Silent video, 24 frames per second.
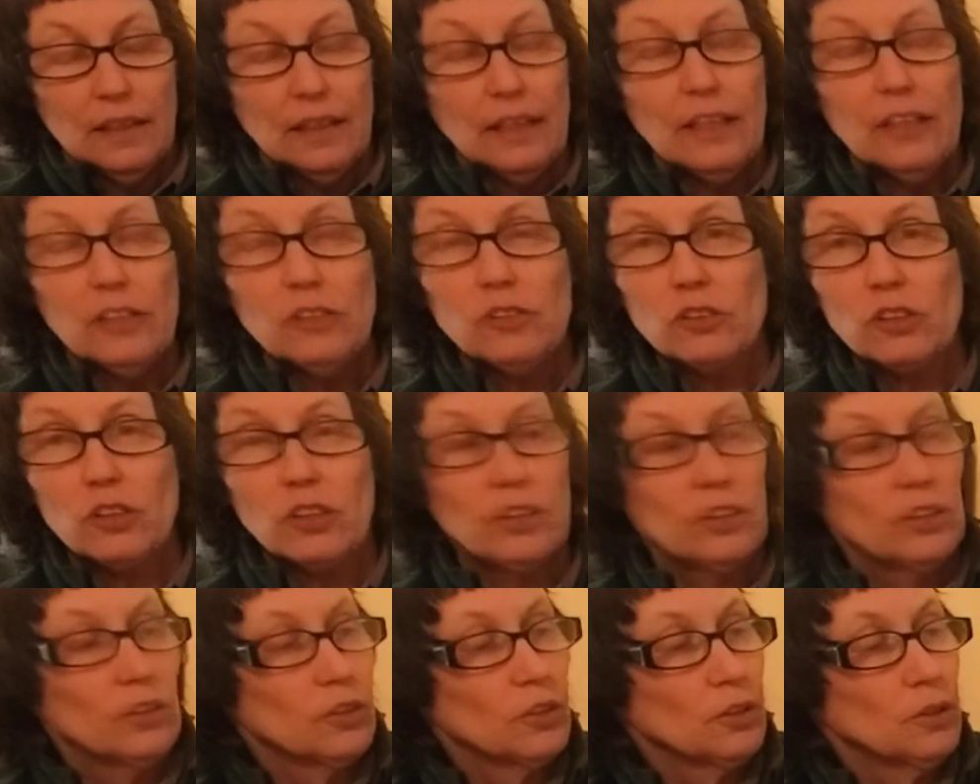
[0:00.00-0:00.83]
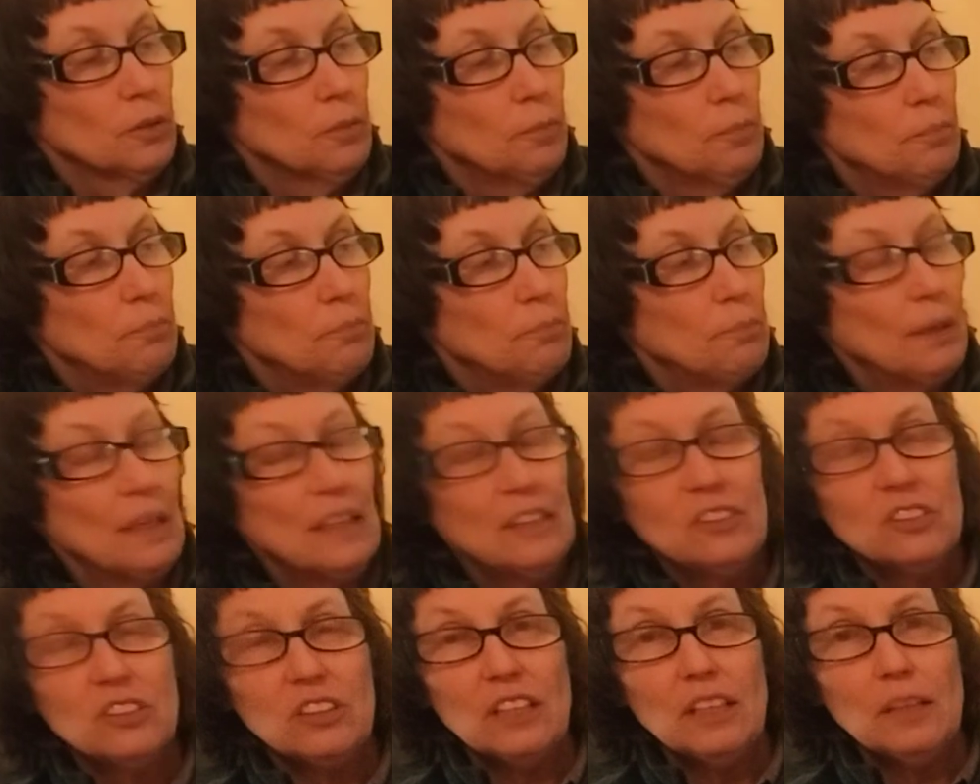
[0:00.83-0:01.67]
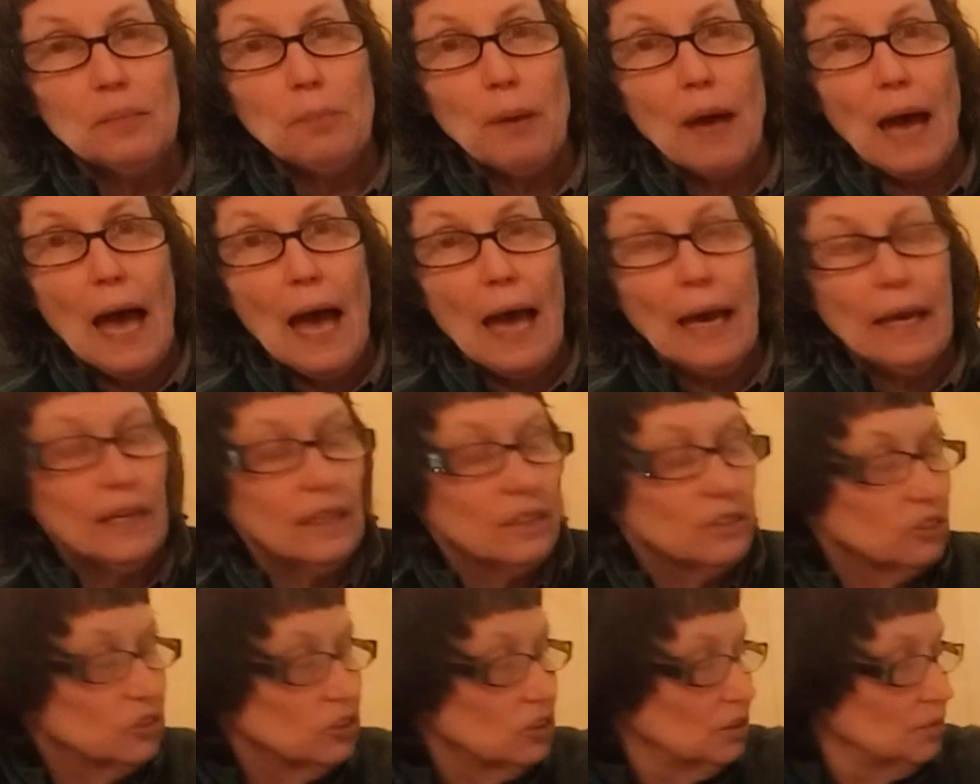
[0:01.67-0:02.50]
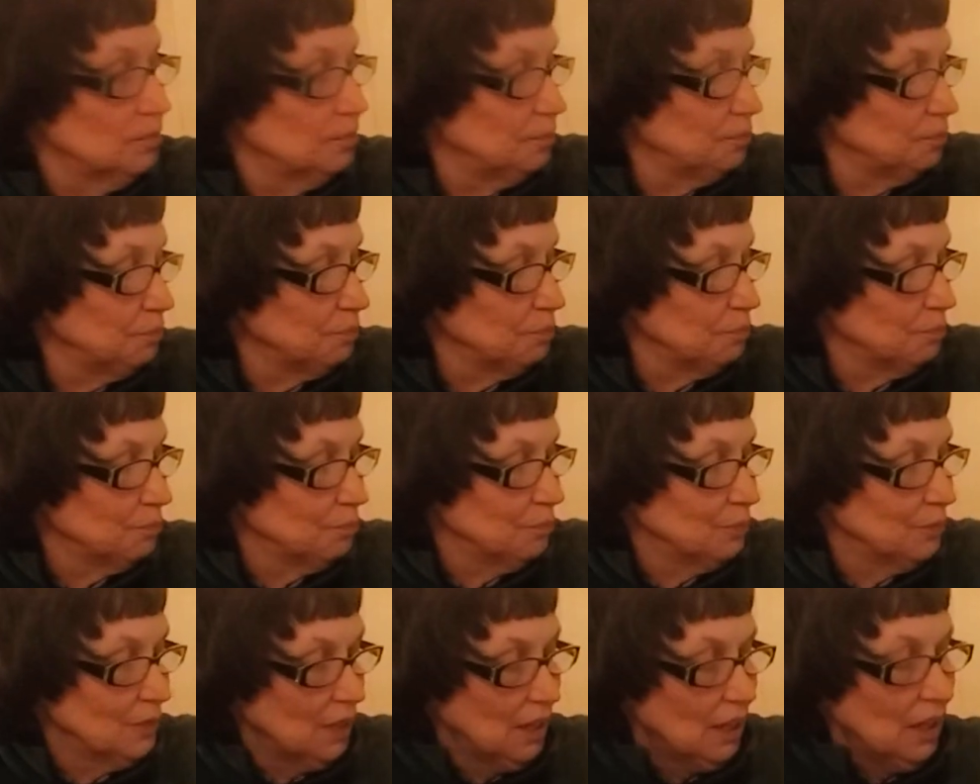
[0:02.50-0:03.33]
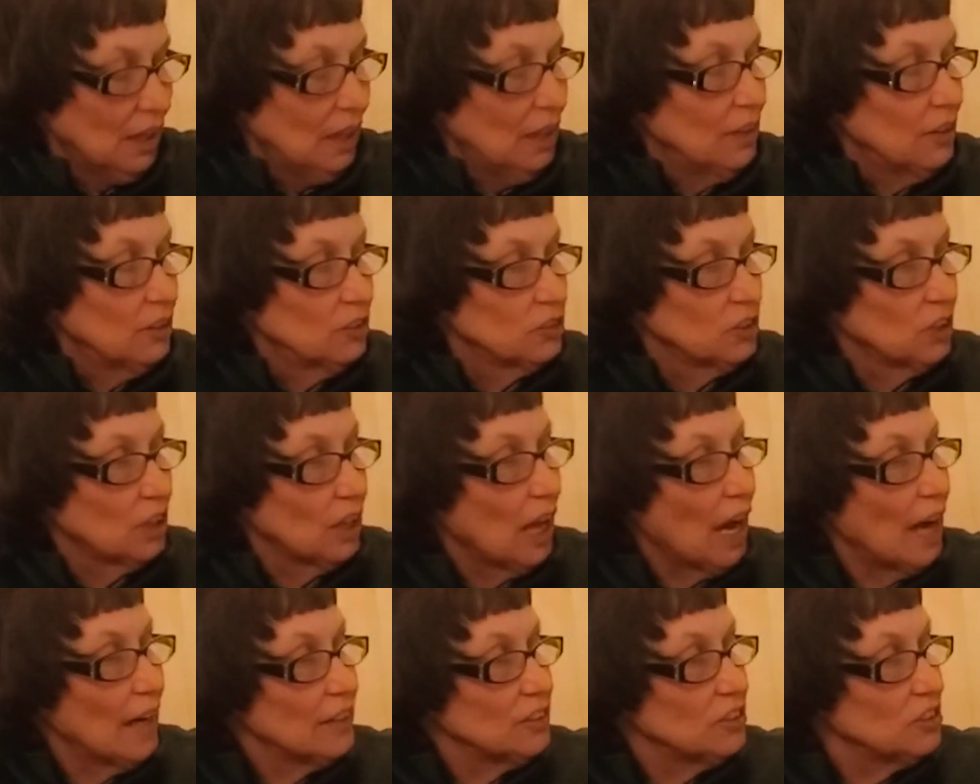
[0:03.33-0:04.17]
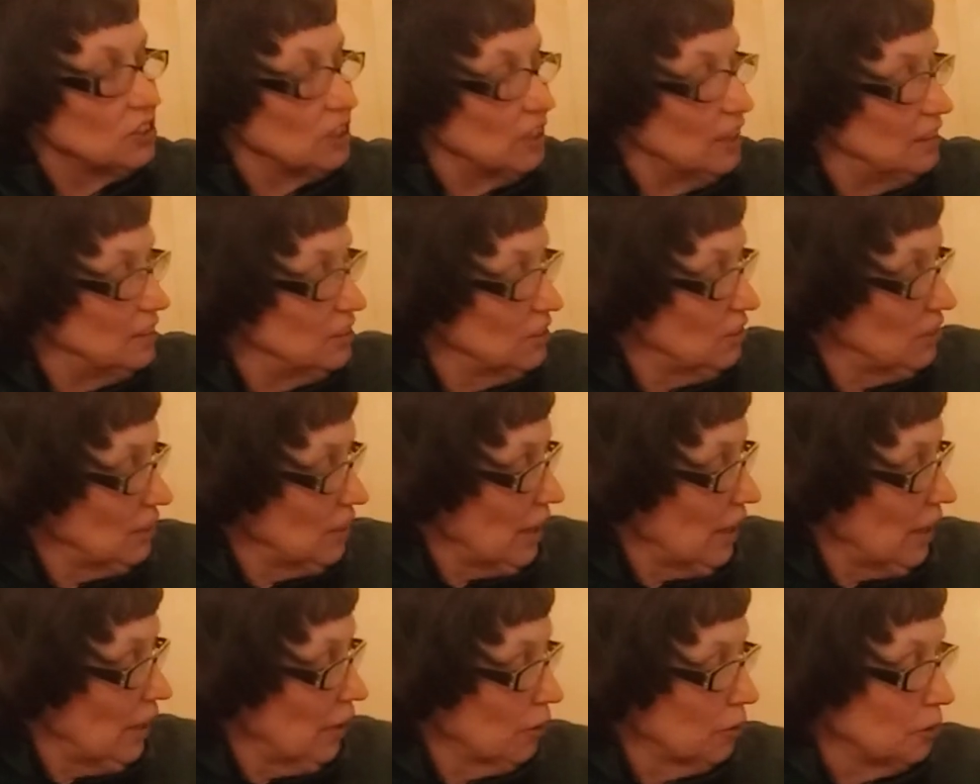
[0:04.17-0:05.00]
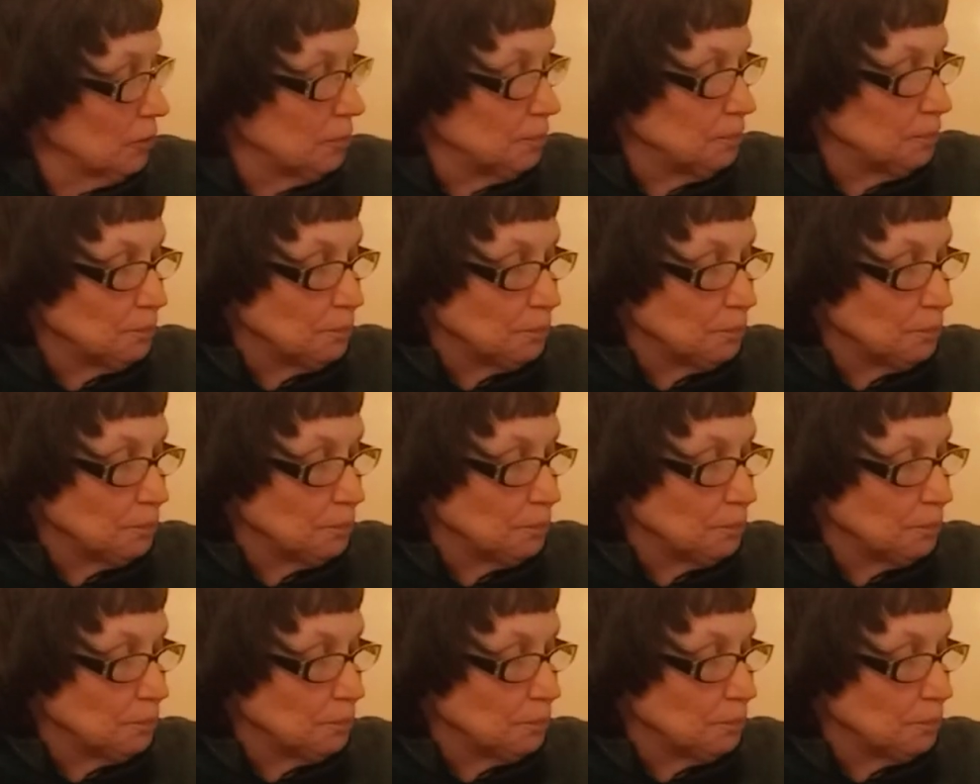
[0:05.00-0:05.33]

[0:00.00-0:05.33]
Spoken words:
These are your big seed packets. There's a lot of seeds in there.